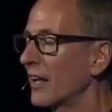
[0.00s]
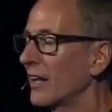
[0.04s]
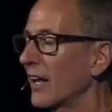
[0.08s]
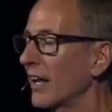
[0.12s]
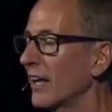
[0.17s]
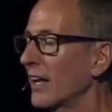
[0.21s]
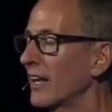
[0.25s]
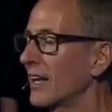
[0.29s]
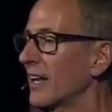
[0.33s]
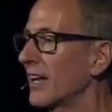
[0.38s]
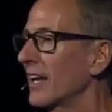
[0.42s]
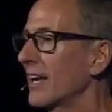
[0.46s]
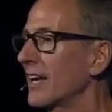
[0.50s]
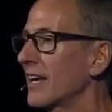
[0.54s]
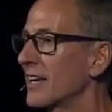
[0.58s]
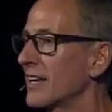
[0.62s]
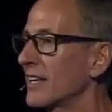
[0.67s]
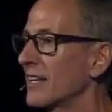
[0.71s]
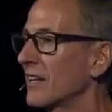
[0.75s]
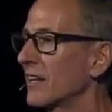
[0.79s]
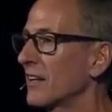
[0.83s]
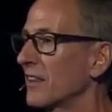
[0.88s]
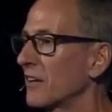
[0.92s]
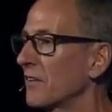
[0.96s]

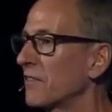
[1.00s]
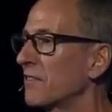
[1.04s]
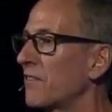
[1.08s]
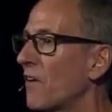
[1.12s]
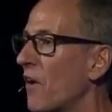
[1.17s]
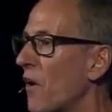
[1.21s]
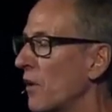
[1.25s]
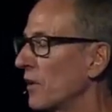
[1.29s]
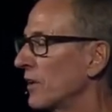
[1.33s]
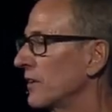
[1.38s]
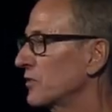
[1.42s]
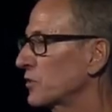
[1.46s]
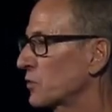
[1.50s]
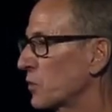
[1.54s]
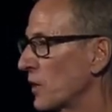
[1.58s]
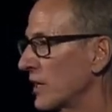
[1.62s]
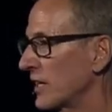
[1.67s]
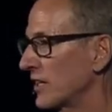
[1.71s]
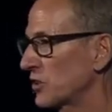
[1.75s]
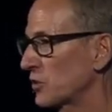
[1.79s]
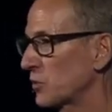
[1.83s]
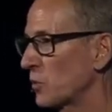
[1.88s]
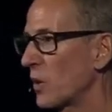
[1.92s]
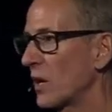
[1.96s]
In the fall of
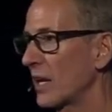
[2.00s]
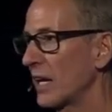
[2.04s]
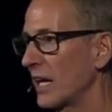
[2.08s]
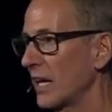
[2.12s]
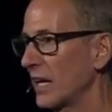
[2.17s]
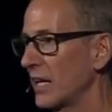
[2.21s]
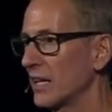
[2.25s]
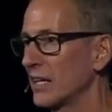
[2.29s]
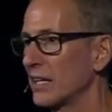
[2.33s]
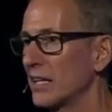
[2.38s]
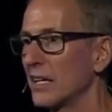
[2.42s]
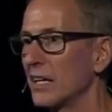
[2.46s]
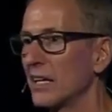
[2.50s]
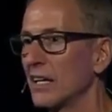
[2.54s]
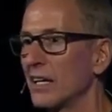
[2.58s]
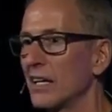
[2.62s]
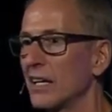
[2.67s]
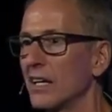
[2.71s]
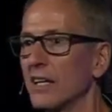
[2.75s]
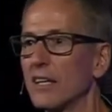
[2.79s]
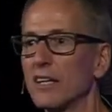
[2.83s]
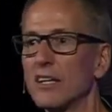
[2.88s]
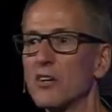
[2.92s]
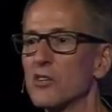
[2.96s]
2020,
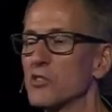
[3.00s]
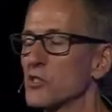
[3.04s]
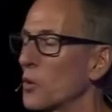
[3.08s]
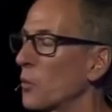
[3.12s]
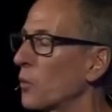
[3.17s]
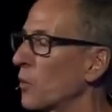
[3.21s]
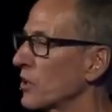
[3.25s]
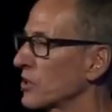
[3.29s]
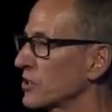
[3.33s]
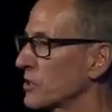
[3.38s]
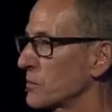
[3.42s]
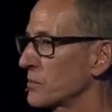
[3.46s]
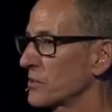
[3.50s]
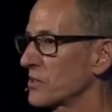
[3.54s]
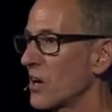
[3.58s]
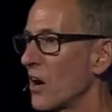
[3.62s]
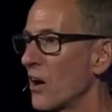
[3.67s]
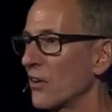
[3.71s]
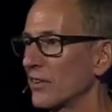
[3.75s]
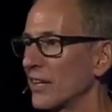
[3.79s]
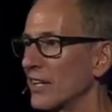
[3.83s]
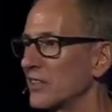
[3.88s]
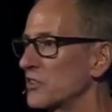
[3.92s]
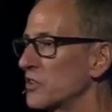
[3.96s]
there's a worship
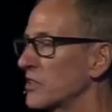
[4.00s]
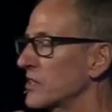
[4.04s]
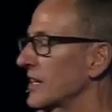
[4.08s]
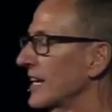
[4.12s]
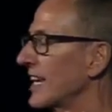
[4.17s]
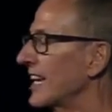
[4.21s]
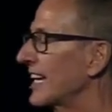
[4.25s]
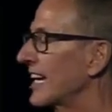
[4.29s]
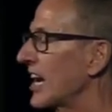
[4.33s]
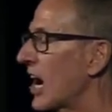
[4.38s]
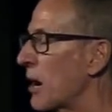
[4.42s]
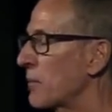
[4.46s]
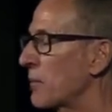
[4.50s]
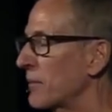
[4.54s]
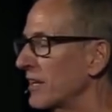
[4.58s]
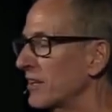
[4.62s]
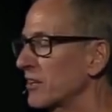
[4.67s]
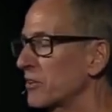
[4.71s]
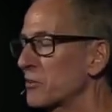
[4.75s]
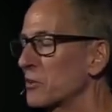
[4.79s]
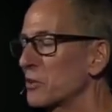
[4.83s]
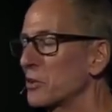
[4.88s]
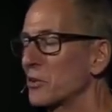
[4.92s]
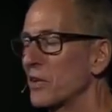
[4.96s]
song that just, it got me
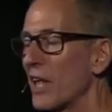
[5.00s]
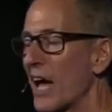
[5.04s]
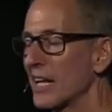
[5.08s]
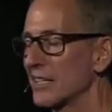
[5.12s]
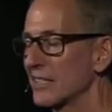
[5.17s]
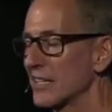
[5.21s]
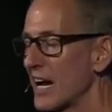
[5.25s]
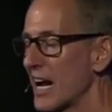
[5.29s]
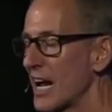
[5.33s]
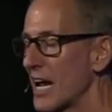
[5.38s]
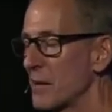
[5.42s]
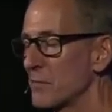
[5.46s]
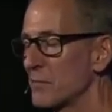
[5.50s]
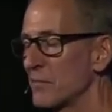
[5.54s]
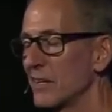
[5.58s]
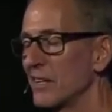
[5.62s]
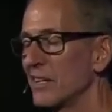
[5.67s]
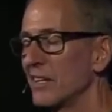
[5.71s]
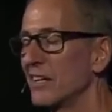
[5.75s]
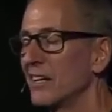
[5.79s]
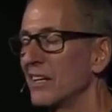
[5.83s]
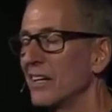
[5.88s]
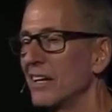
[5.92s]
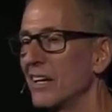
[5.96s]
through that
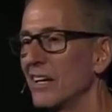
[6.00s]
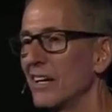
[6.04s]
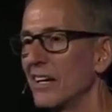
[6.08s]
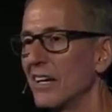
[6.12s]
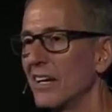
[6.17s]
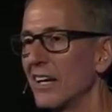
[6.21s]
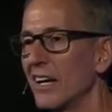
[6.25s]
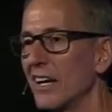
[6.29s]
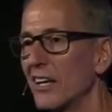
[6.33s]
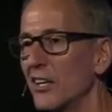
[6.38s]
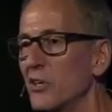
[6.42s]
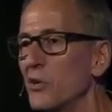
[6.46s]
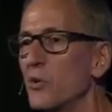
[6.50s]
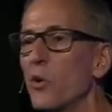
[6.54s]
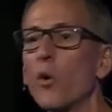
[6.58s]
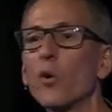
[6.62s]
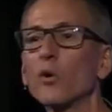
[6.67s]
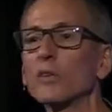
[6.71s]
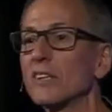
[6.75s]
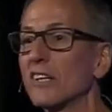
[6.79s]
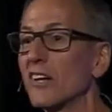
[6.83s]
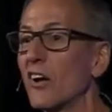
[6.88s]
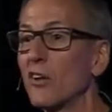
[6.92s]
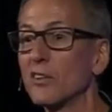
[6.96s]
time. You
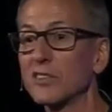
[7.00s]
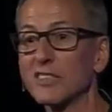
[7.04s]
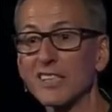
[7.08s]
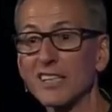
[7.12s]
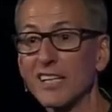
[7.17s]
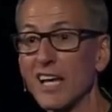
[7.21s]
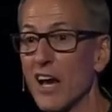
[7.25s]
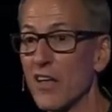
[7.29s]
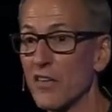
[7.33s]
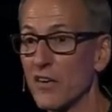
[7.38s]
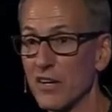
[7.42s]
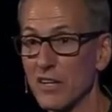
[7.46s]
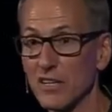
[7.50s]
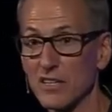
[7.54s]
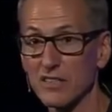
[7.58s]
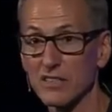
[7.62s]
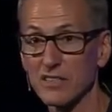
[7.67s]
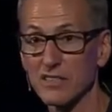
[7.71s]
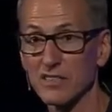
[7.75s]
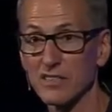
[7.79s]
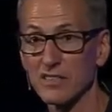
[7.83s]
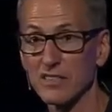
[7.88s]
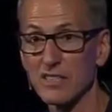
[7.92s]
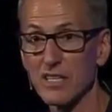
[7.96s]
Hold It All Together.
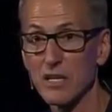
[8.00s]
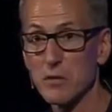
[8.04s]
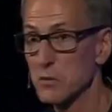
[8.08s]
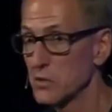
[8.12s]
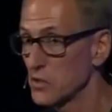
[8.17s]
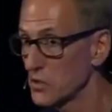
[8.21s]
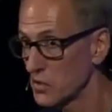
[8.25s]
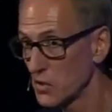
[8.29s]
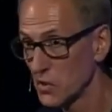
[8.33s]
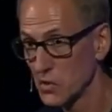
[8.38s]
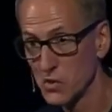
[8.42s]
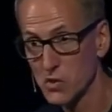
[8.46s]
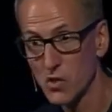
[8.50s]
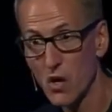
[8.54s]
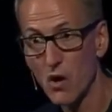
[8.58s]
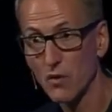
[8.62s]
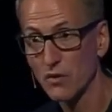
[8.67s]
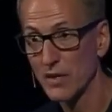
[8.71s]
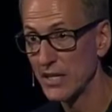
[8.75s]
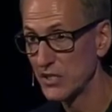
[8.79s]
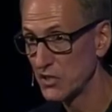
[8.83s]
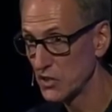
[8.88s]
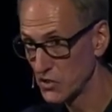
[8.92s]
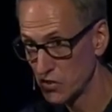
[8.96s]
There was just a
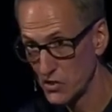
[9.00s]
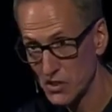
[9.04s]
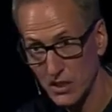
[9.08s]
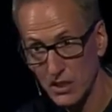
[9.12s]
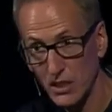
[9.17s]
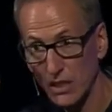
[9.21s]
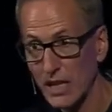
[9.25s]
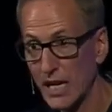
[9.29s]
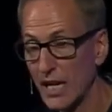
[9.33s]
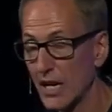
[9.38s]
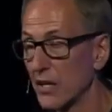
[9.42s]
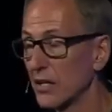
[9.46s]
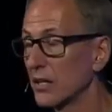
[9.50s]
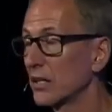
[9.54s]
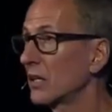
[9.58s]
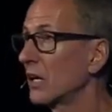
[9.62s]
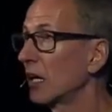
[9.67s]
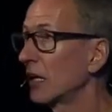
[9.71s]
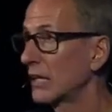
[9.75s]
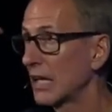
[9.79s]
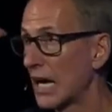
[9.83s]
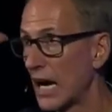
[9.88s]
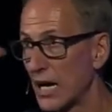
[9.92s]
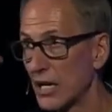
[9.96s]
song that just
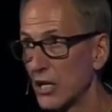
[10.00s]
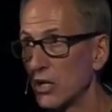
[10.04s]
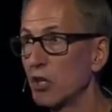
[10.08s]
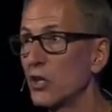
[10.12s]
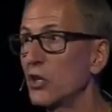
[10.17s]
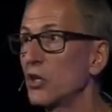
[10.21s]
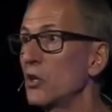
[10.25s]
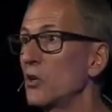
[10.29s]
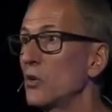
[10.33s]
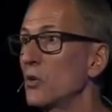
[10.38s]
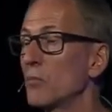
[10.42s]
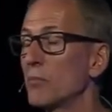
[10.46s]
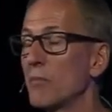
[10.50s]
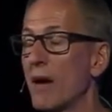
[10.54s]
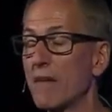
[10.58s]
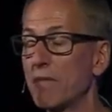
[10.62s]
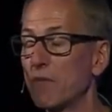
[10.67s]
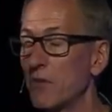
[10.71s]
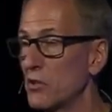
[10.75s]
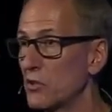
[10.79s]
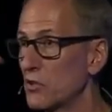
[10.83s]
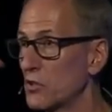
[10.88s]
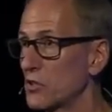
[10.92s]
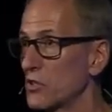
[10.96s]
declared, God, you, my
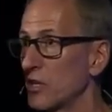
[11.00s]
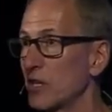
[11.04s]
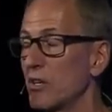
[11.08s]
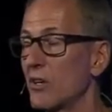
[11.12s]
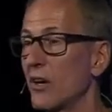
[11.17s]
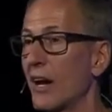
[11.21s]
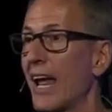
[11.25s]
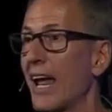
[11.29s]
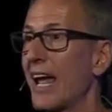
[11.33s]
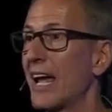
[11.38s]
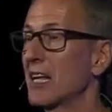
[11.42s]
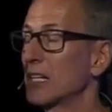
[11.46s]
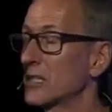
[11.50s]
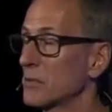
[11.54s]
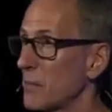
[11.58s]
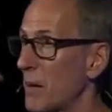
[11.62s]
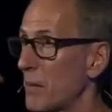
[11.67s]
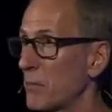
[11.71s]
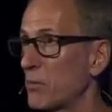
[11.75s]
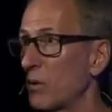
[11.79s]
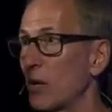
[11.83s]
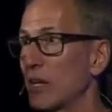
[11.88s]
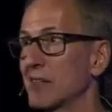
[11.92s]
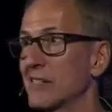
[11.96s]
future's in your hands,
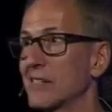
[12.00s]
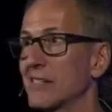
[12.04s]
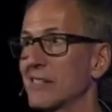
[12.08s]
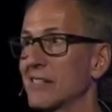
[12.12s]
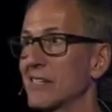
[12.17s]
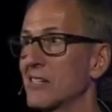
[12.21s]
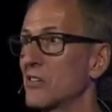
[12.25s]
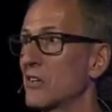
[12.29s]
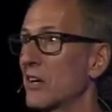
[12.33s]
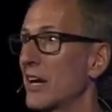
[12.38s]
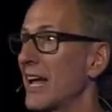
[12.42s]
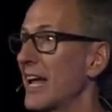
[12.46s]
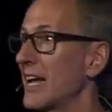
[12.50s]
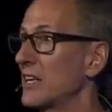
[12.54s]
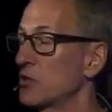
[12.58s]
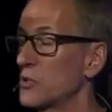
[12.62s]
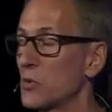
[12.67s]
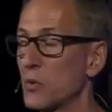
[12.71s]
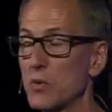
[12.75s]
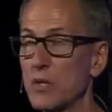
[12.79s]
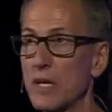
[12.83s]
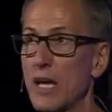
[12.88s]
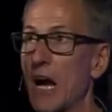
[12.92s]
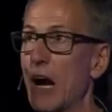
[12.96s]
my presence in your hands,
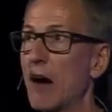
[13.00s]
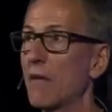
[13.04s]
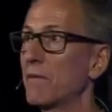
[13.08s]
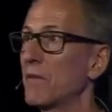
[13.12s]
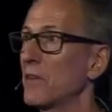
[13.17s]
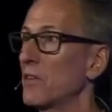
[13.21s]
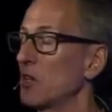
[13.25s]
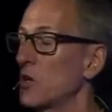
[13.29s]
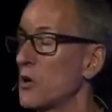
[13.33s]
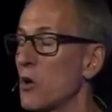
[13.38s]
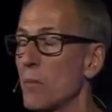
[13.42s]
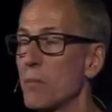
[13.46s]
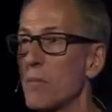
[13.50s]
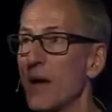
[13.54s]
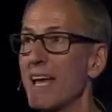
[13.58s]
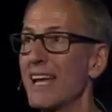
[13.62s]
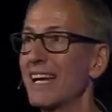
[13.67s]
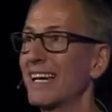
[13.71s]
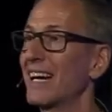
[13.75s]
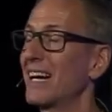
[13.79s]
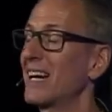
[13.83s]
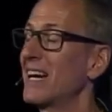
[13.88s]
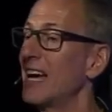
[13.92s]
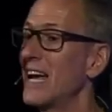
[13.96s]
you are the Alpha and the
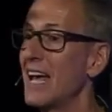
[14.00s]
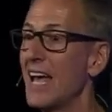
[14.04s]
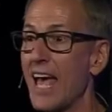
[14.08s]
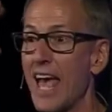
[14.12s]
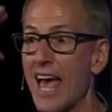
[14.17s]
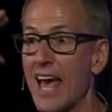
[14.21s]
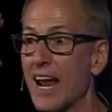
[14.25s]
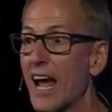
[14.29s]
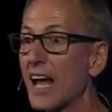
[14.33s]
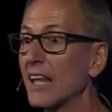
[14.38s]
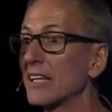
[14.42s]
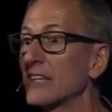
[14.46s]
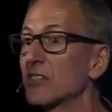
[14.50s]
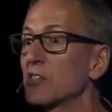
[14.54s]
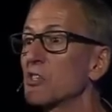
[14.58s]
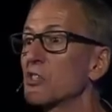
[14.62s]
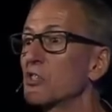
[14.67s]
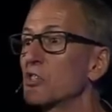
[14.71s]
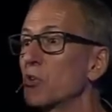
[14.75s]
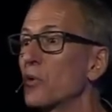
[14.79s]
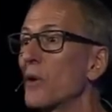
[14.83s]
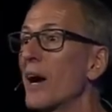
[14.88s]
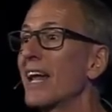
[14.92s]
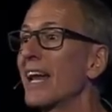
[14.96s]
Omega. And I
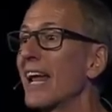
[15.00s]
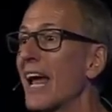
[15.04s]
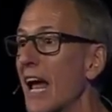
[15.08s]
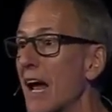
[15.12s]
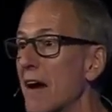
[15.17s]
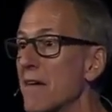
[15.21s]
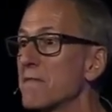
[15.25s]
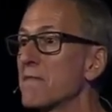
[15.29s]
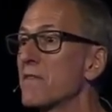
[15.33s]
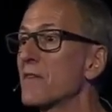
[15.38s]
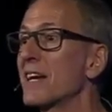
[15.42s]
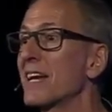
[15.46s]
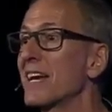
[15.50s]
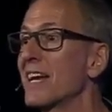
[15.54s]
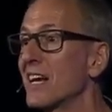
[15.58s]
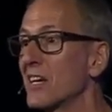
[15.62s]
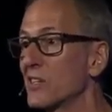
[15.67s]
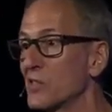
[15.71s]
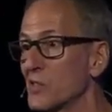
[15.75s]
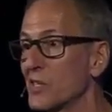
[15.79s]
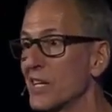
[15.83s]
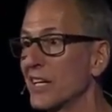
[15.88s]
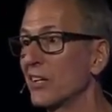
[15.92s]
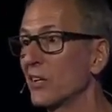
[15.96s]
listened to it every
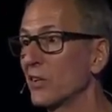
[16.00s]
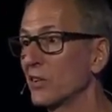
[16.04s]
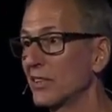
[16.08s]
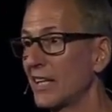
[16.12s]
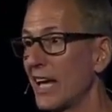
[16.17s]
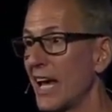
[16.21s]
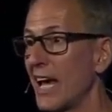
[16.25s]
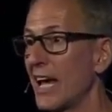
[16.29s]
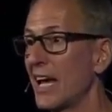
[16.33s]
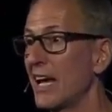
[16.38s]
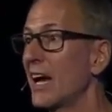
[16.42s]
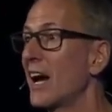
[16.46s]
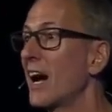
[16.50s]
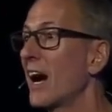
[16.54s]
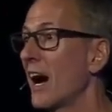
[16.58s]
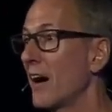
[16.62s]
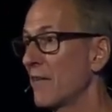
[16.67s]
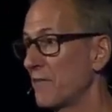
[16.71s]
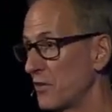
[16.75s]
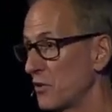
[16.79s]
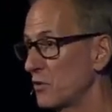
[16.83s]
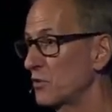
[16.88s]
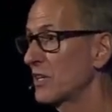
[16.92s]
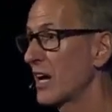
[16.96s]
single day,
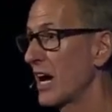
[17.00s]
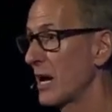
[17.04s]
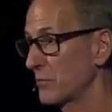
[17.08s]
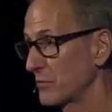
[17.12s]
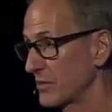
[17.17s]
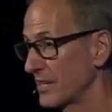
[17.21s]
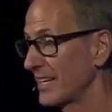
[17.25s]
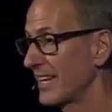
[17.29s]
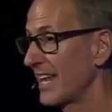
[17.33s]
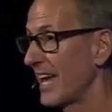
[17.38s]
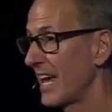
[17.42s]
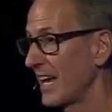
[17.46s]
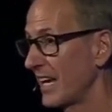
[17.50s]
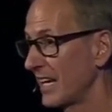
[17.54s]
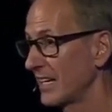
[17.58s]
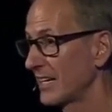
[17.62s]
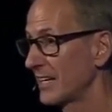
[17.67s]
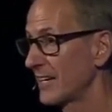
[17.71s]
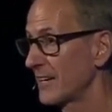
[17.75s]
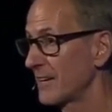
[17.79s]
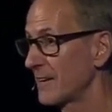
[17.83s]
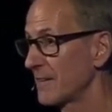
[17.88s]
a few times a day,